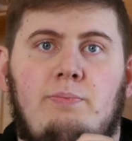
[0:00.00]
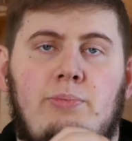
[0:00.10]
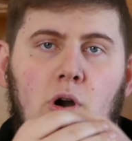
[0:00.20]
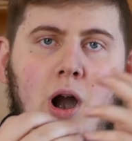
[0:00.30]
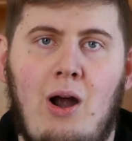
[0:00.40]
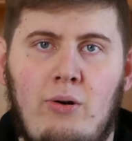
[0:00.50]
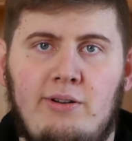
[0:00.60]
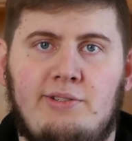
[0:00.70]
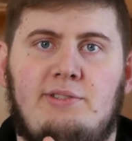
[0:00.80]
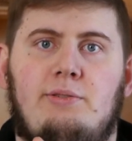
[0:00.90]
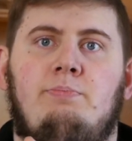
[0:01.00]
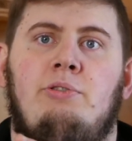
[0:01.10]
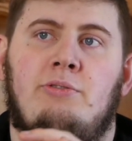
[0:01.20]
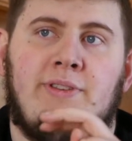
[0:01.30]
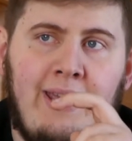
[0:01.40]
per hours,
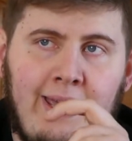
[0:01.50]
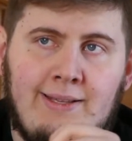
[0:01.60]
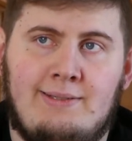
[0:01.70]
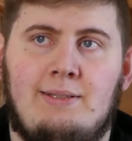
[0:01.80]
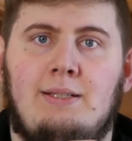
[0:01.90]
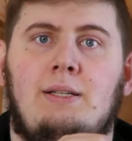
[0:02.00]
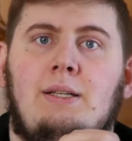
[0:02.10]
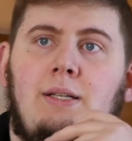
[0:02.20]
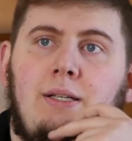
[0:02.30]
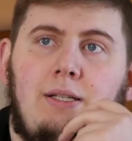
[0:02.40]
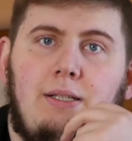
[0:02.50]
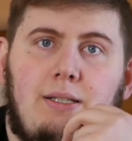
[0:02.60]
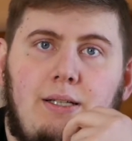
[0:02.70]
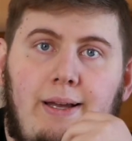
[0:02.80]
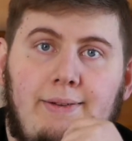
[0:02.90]
per days,
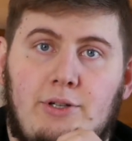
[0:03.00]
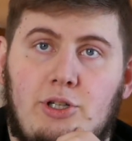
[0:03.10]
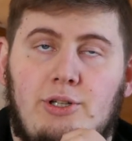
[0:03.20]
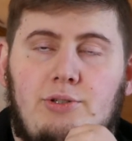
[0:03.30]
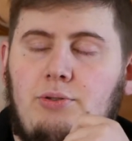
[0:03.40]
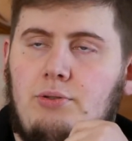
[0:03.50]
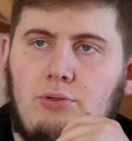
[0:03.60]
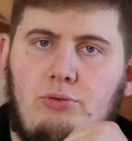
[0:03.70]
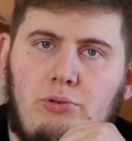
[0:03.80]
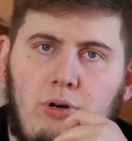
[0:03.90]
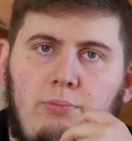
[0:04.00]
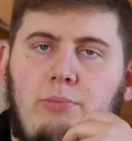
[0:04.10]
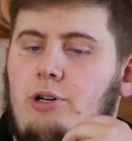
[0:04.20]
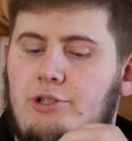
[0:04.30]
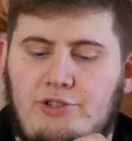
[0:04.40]
and you're going to grow
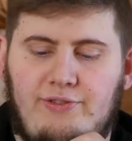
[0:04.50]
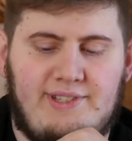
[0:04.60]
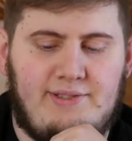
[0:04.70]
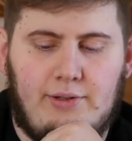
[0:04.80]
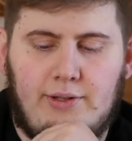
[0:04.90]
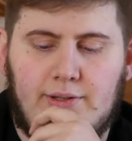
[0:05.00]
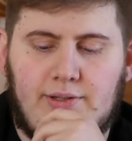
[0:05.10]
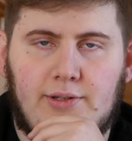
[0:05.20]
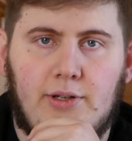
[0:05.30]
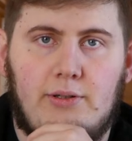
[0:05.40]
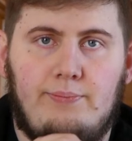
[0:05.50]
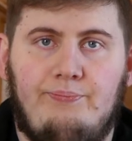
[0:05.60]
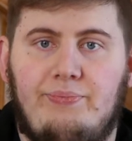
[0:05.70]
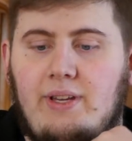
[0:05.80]
much faster. So,